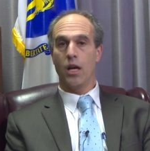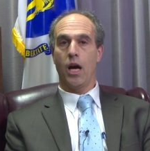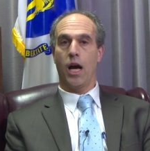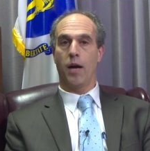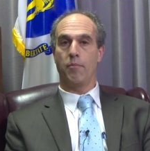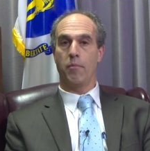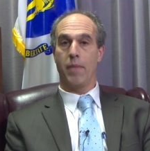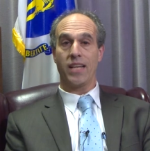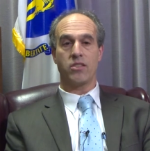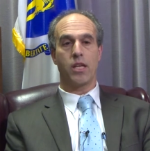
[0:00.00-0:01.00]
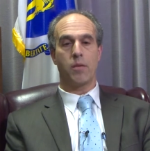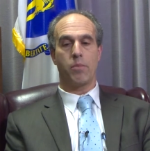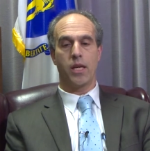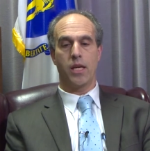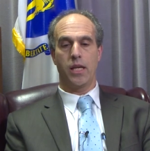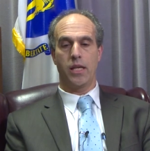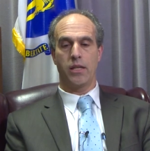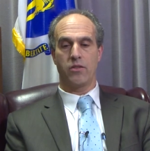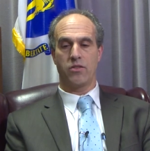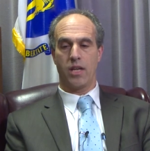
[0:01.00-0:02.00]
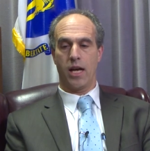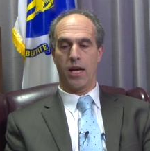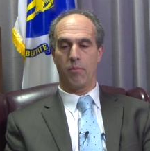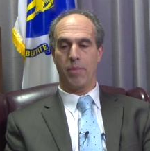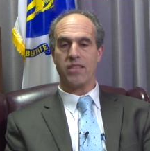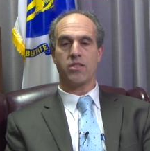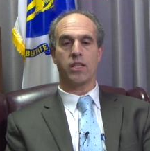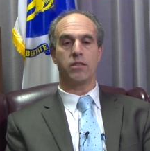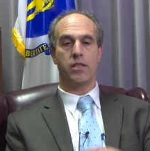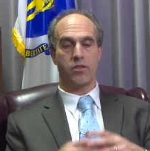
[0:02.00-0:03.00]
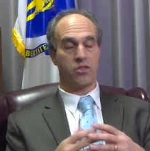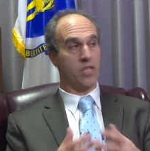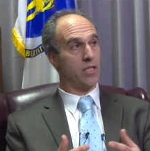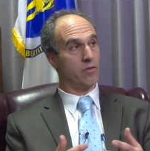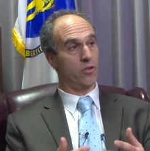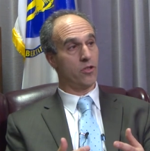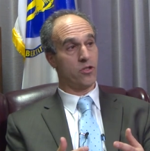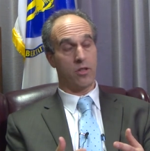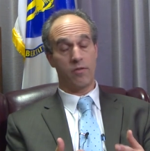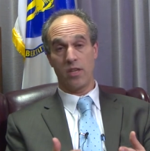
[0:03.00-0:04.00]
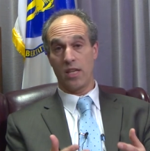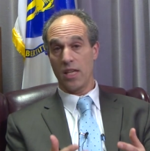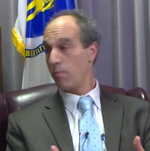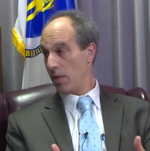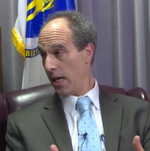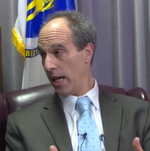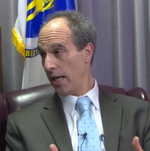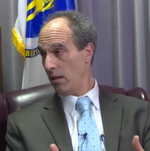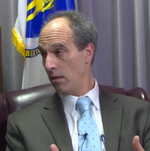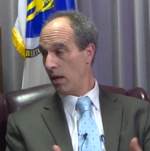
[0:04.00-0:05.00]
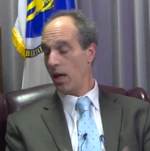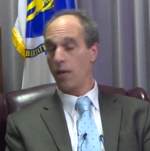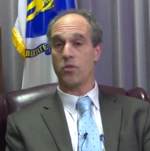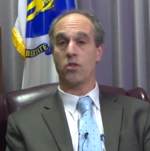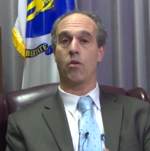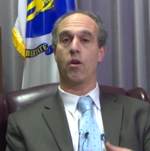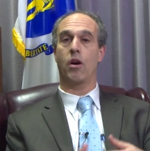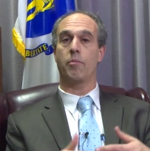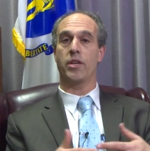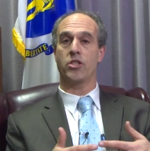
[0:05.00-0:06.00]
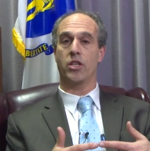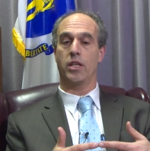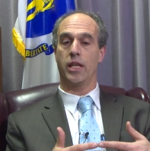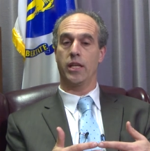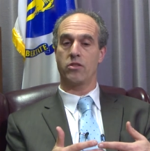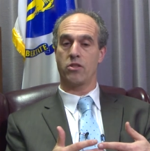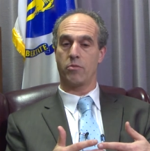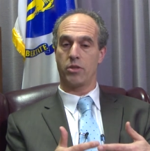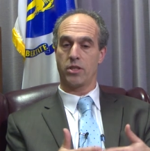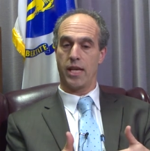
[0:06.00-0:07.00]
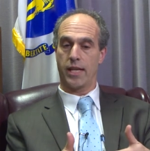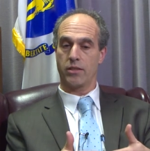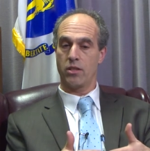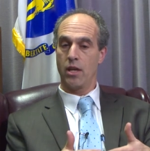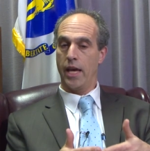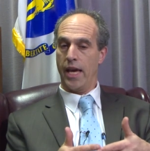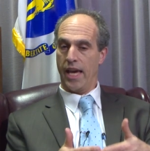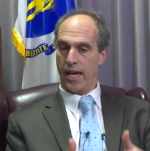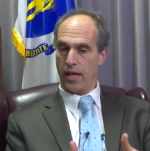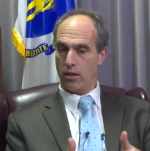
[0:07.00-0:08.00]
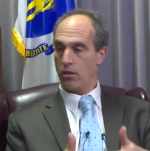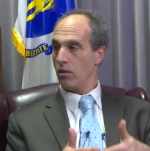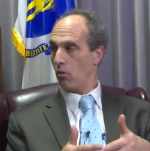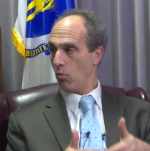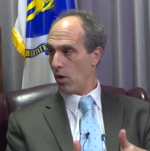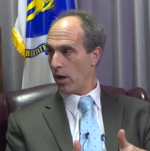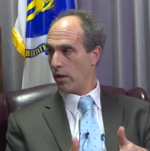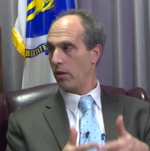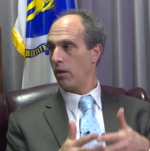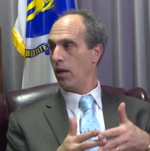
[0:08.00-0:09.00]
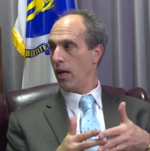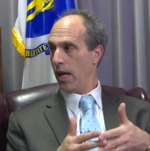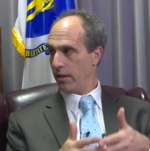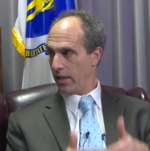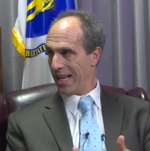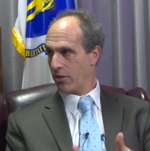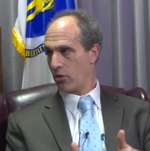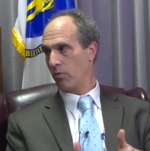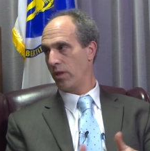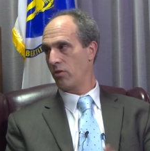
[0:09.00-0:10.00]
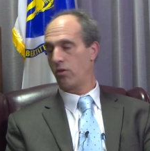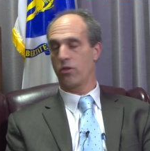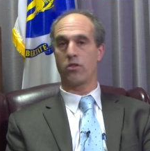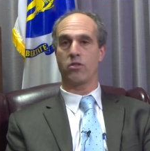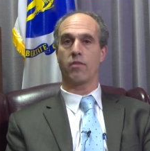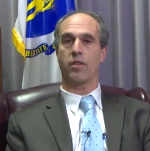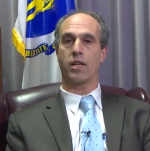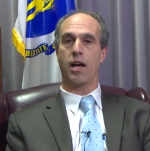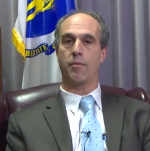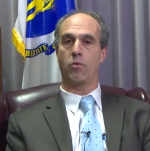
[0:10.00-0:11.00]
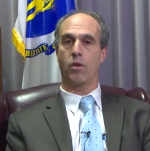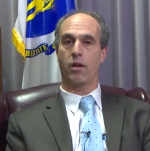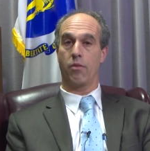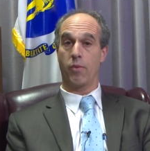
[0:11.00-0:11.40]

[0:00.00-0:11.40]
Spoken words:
Mass DEP is basically the state's version of the EPA, so our mission is to protect air, water, and the natural resources of the Commonwealth.